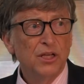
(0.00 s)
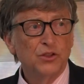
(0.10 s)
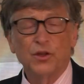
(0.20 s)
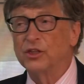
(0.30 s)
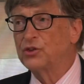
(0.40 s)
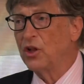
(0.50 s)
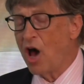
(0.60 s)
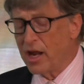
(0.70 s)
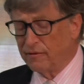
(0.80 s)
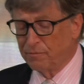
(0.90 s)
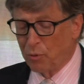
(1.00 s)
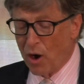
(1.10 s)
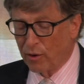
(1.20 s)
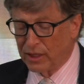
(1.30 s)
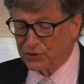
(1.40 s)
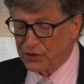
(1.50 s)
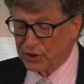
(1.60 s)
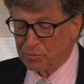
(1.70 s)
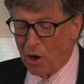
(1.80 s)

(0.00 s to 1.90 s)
So there's a lot of progress that's